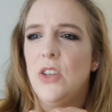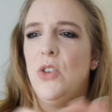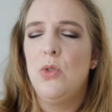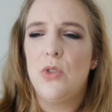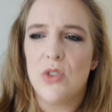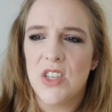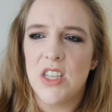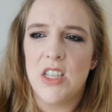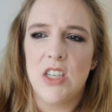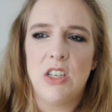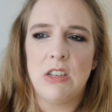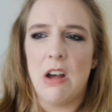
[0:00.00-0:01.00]
neutrals
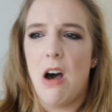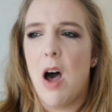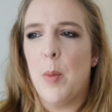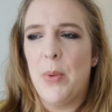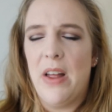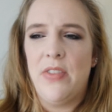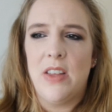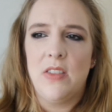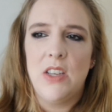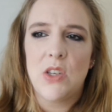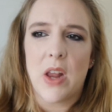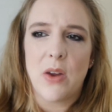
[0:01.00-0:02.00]
in the top and then
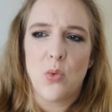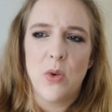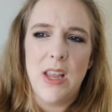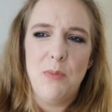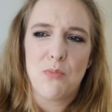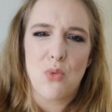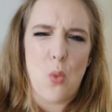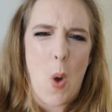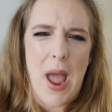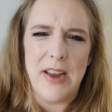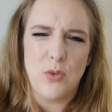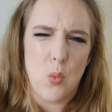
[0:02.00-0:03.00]
these like really
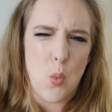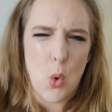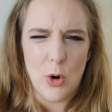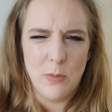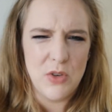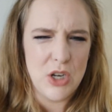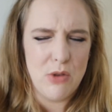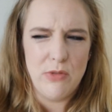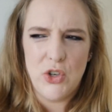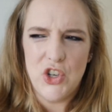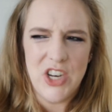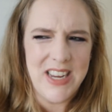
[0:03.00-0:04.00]
bright warm
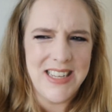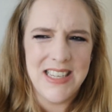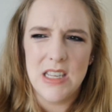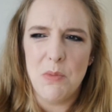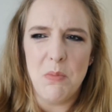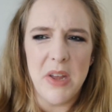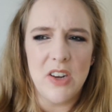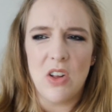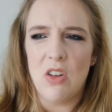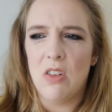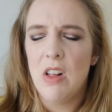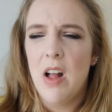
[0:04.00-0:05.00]
tone shades in the
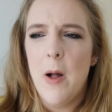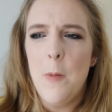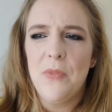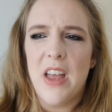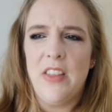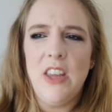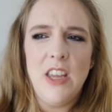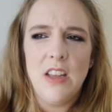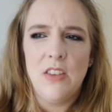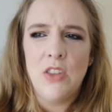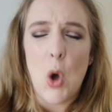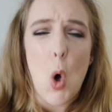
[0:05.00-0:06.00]
middle. And
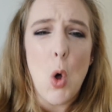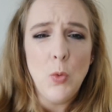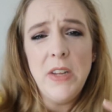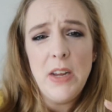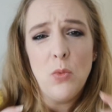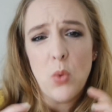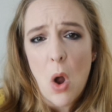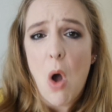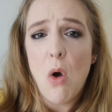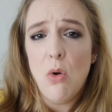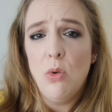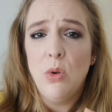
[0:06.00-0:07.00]
the only
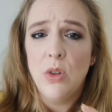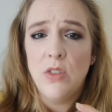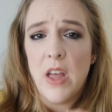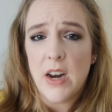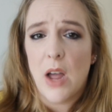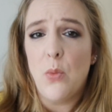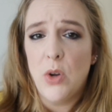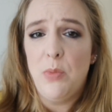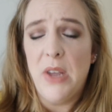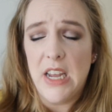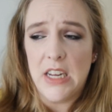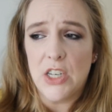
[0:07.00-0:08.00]
row that I would
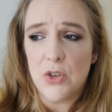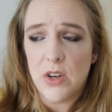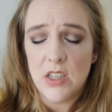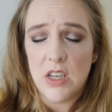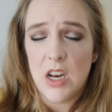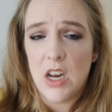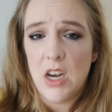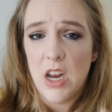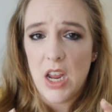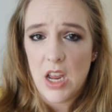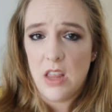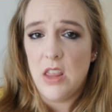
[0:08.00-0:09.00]
be interested
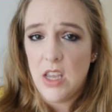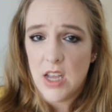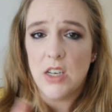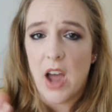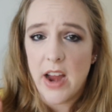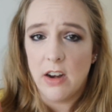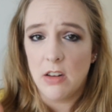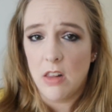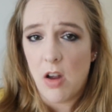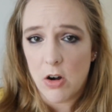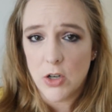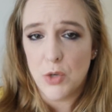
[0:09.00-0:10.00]
in the entire
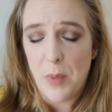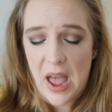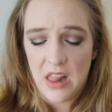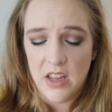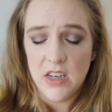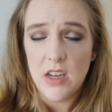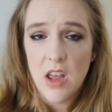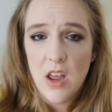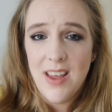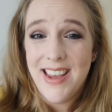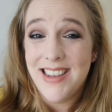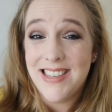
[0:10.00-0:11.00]
large palette
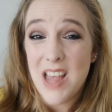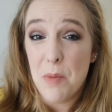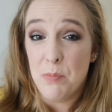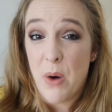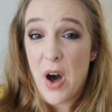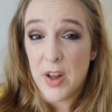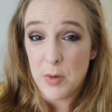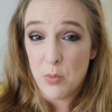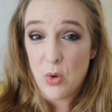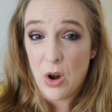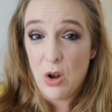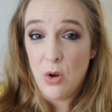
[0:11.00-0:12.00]
is that
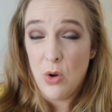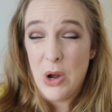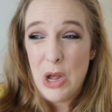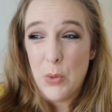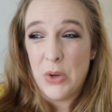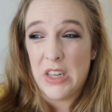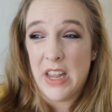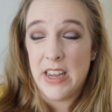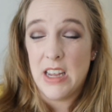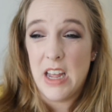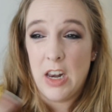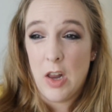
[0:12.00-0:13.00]
bottom row with
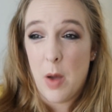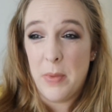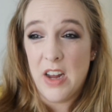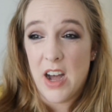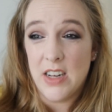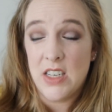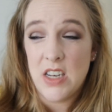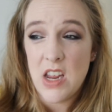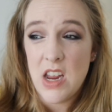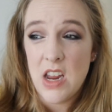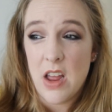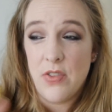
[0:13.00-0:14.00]
like
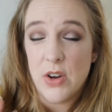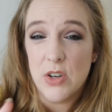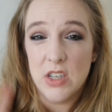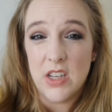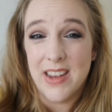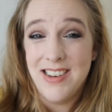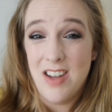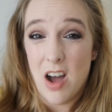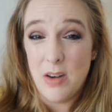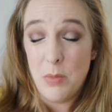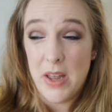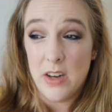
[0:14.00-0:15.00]
Illuminati and there's this like
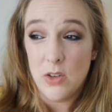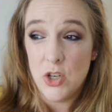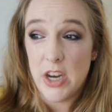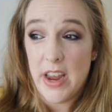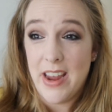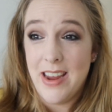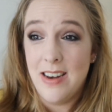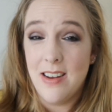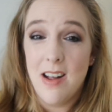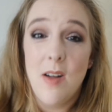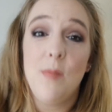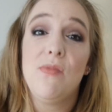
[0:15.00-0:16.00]
gunmetal
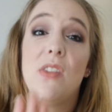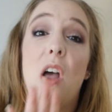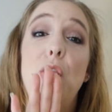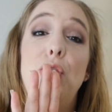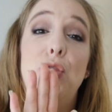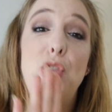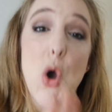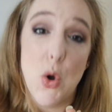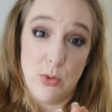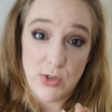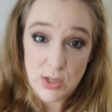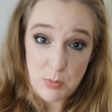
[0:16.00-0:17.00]
shade.
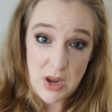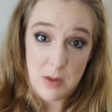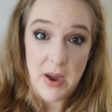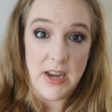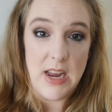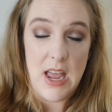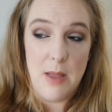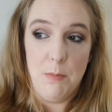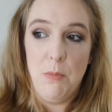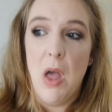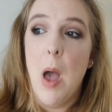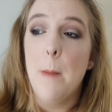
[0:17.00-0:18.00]
Those speak my name.
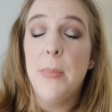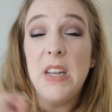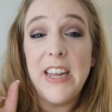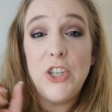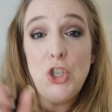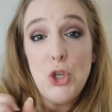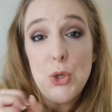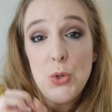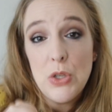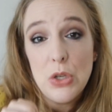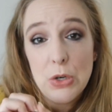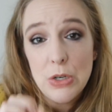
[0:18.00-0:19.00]
But like
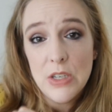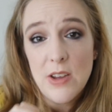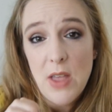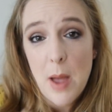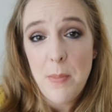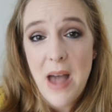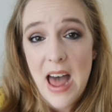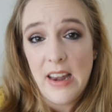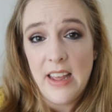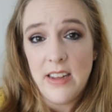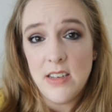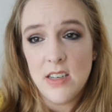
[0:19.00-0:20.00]
2/3 of that
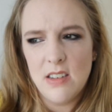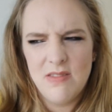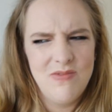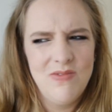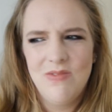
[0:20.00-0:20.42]
palette,